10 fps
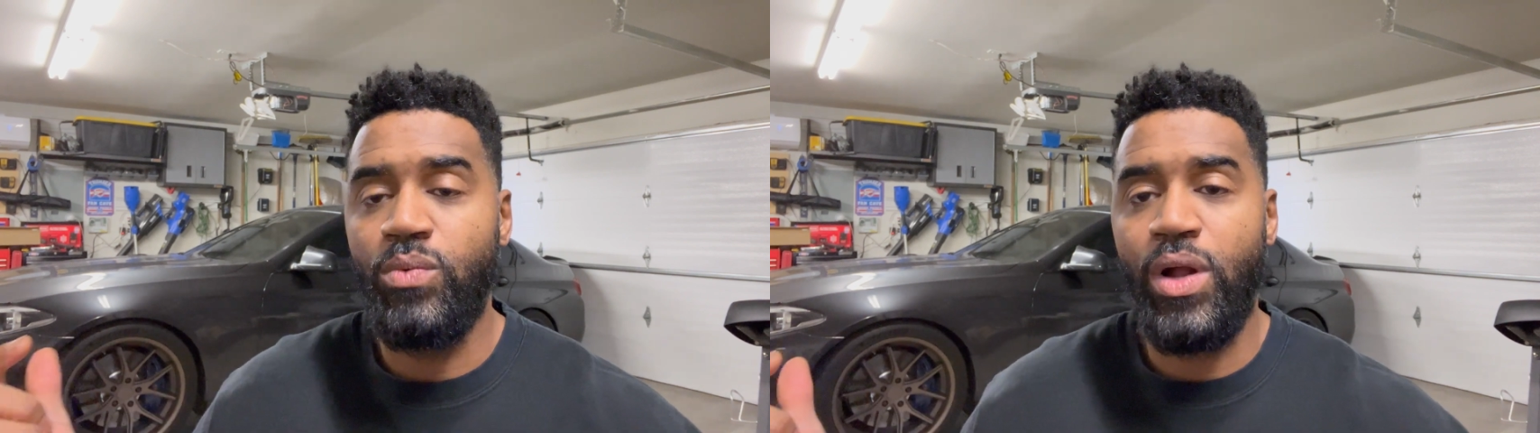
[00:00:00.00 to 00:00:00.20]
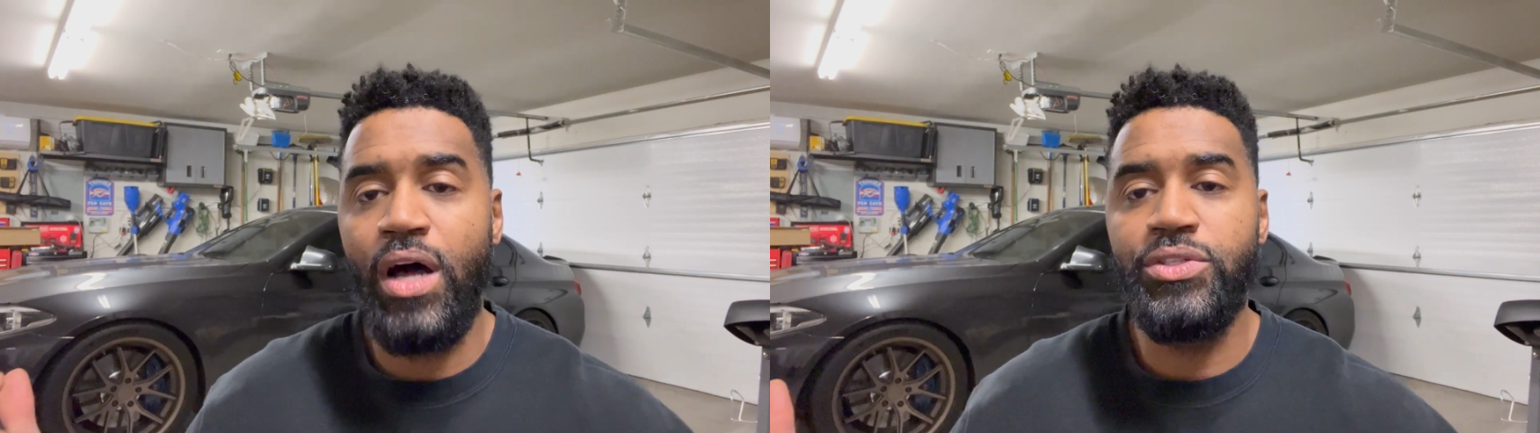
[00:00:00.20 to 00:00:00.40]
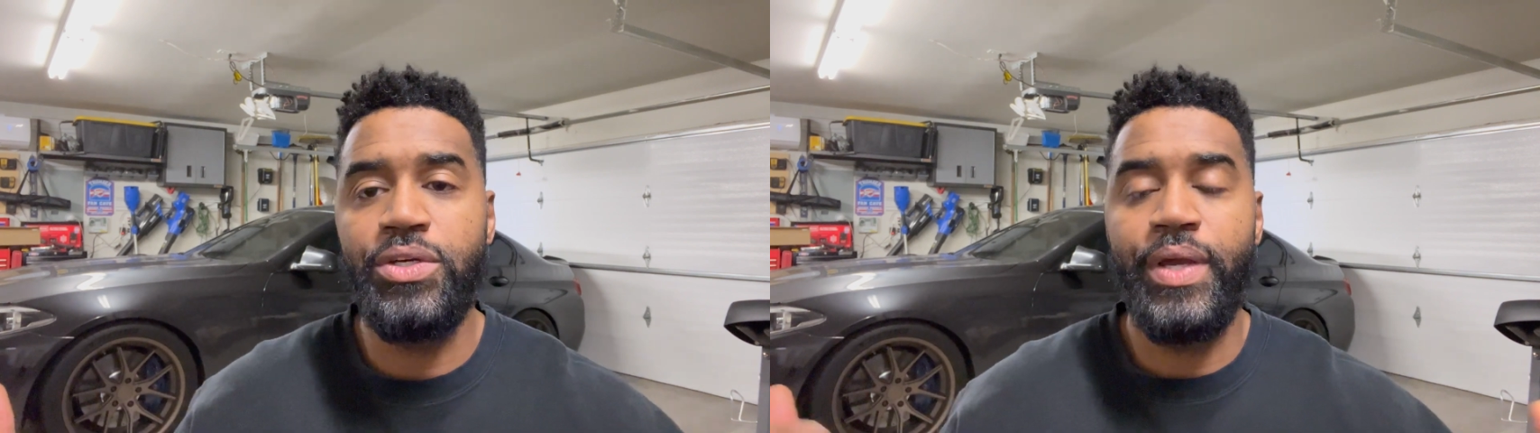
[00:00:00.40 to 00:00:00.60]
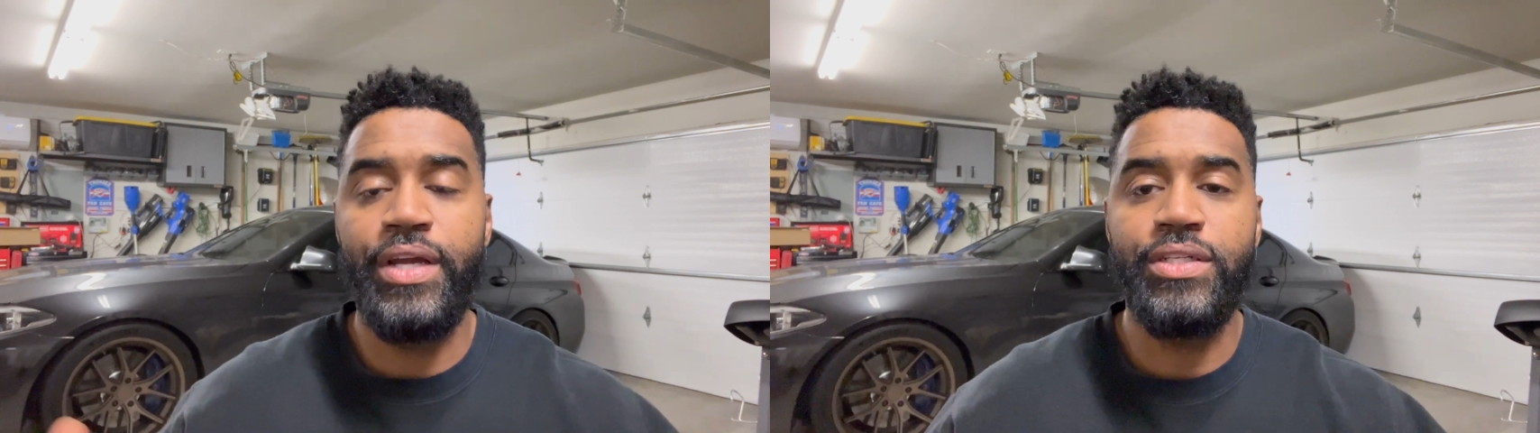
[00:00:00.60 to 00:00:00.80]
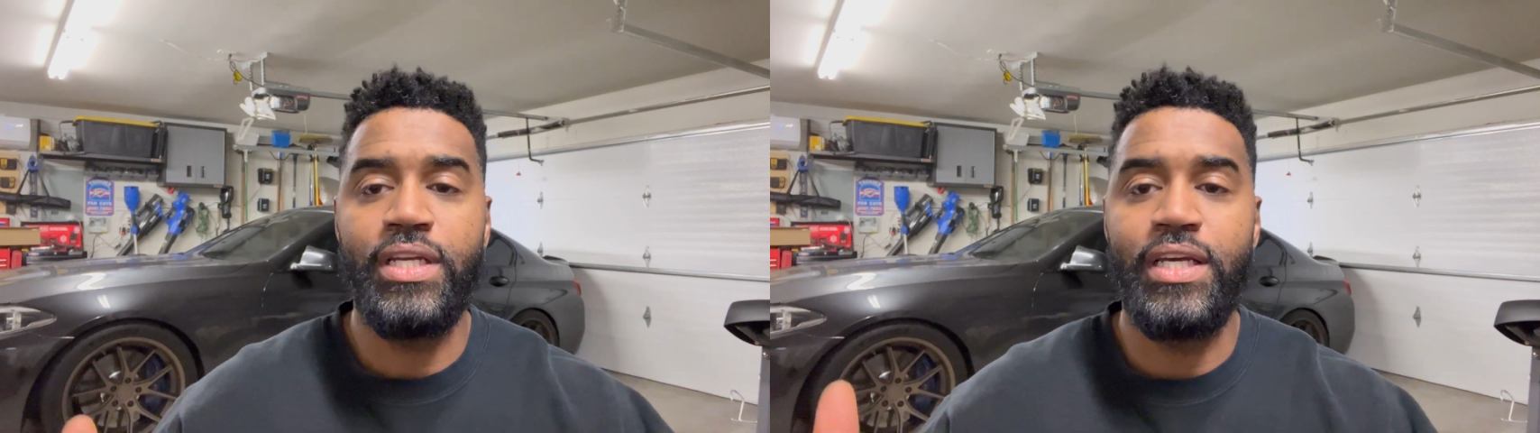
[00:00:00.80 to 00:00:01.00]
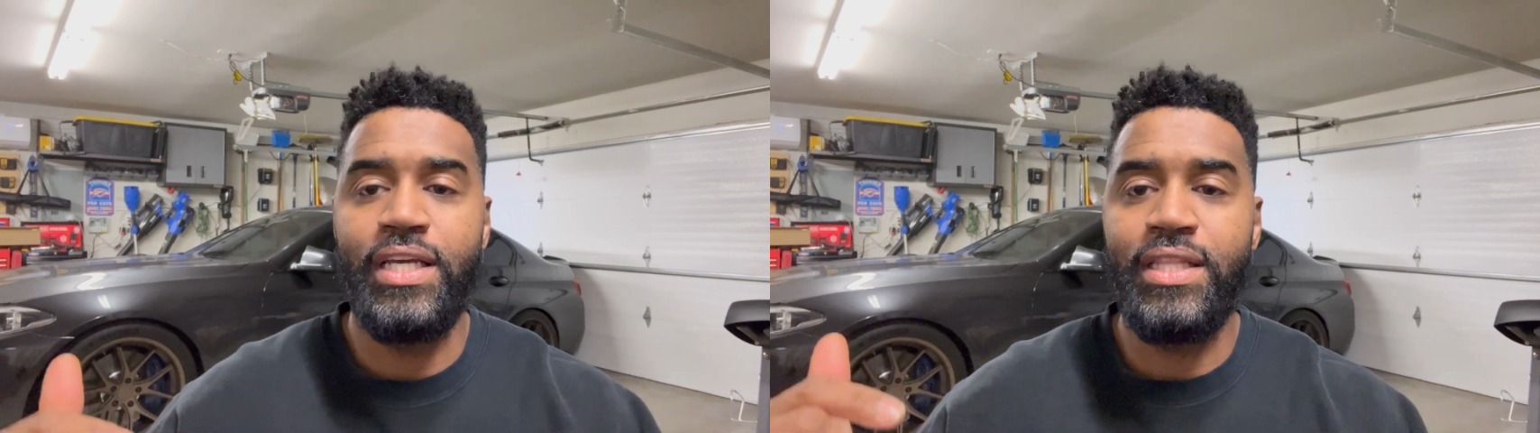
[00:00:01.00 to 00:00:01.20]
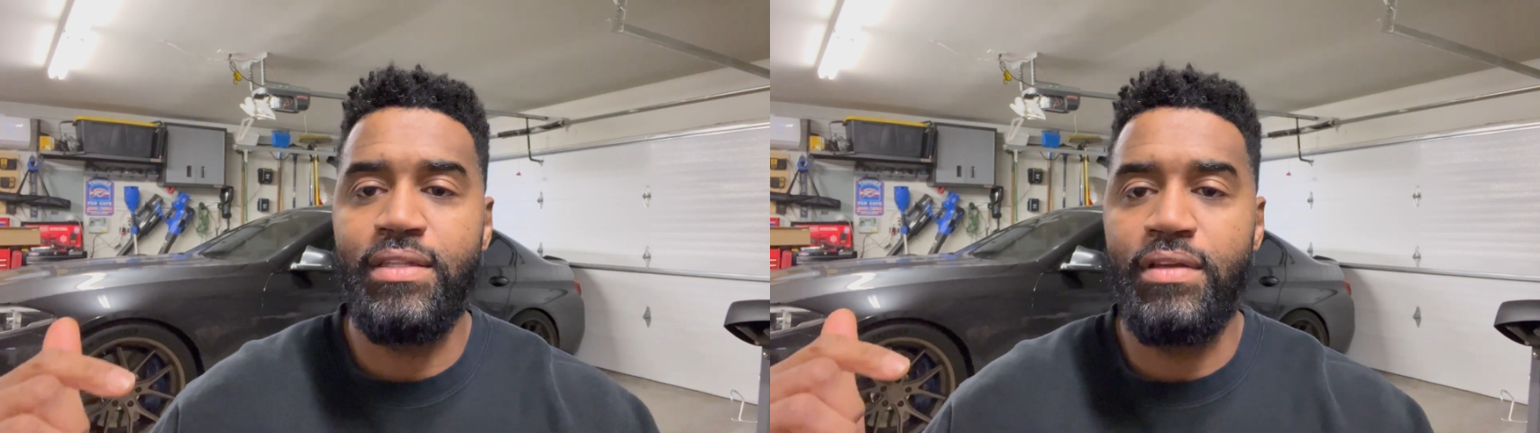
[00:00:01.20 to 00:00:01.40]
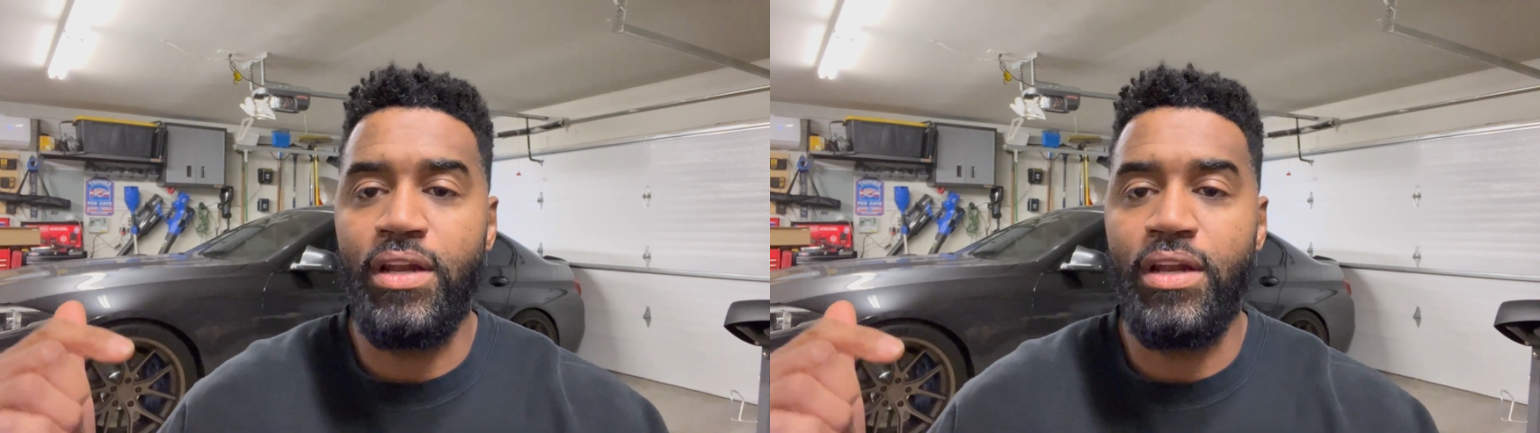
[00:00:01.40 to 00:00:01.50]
what I'll do here is in